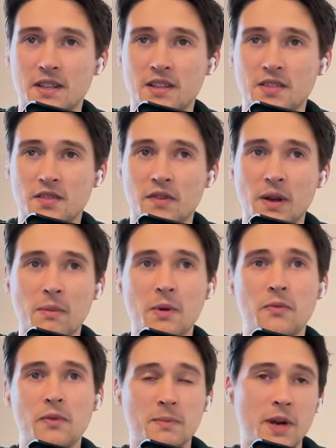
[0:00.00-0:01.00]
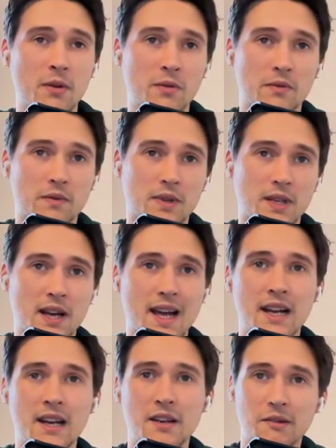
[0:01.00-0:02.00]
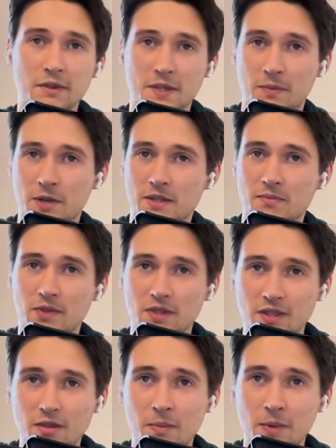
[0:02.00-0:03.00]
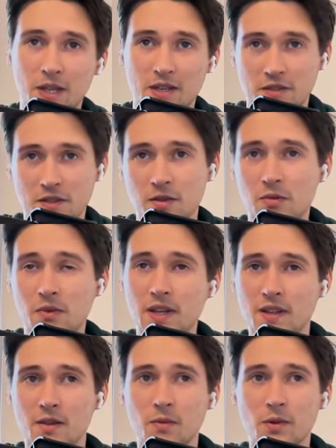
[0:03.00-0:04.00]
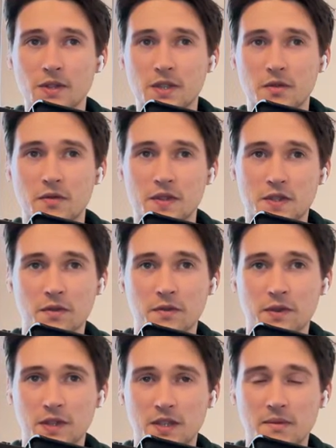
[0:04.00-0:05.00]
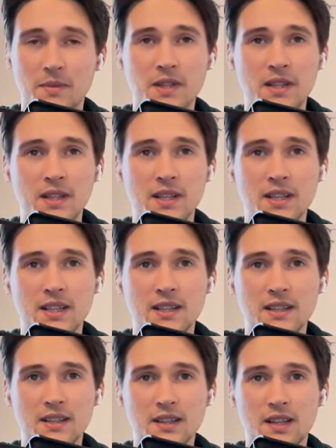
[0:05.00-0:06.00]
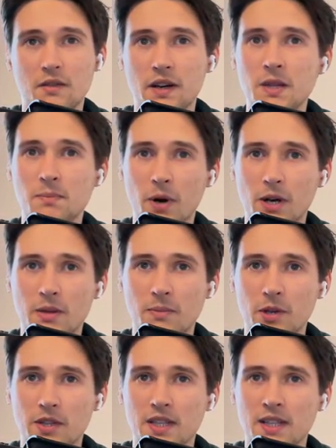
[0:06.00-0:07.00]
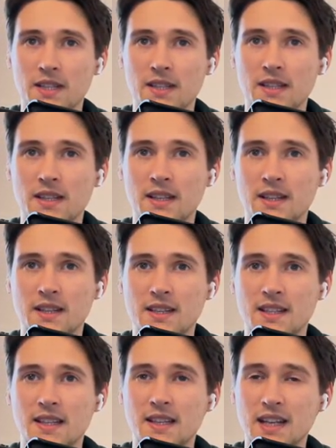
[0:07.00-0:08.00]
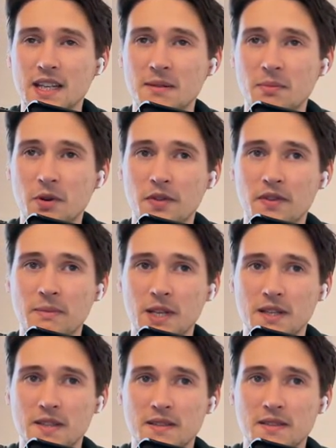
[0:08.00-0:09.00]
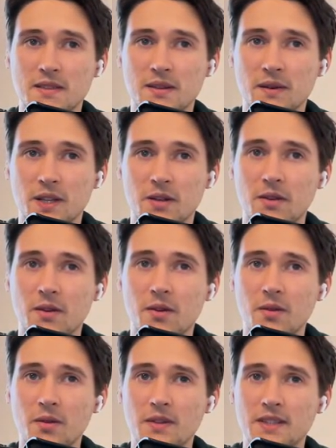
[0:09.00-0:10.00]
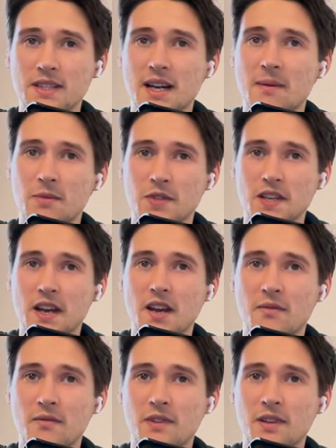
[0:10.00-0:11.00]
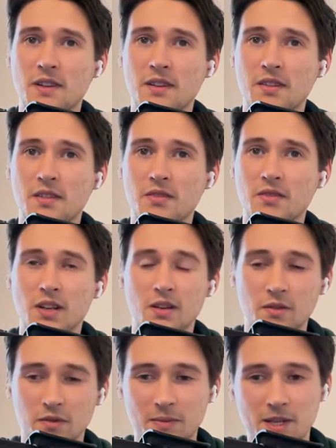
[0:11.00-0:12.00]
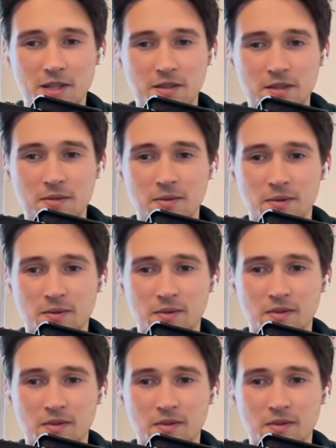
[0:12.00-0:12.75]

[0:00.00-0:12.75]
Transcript: So I've come up with my own, highly irresponsible, sloppy test to rate the quality of a software team. The great part about it is that it takes about 3 minutes. With all the time you save, you can go to medical school